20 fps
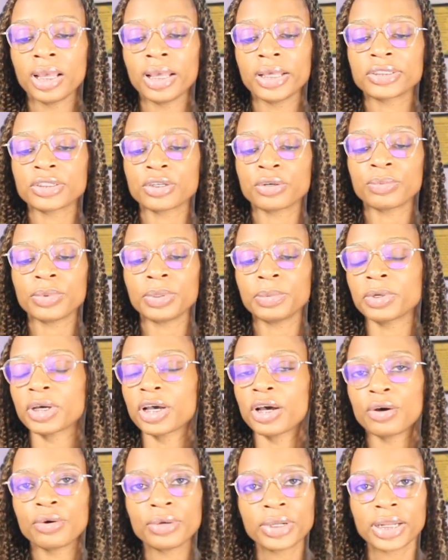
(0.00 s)
So we would
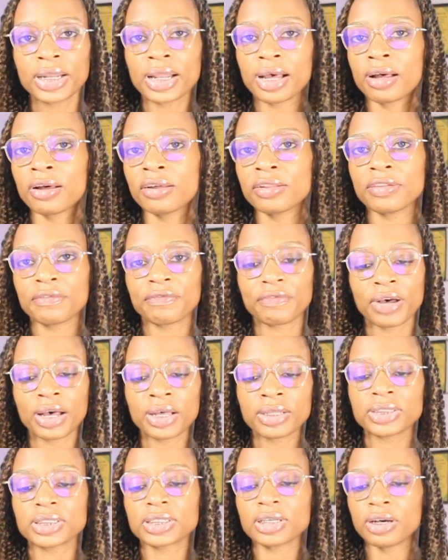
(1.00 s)
code it out, the
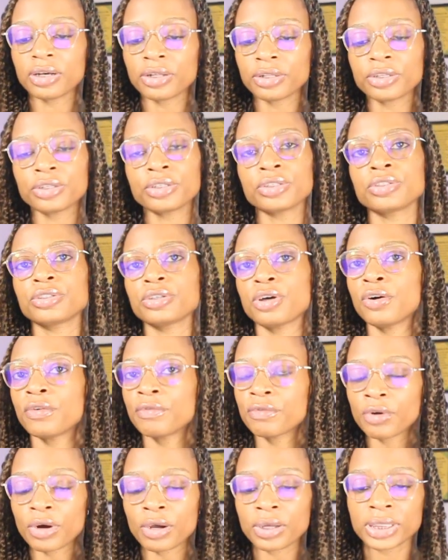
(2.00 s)
fonts, colors,
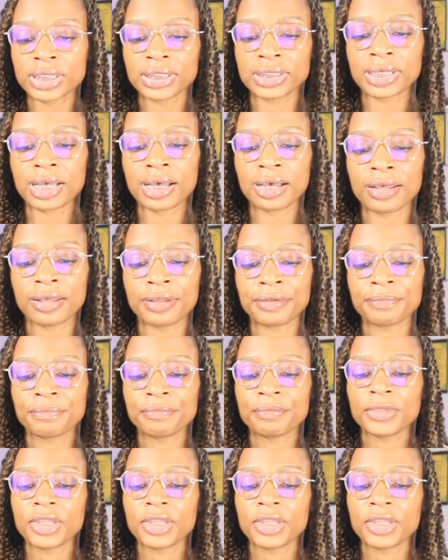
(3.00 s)
overall design,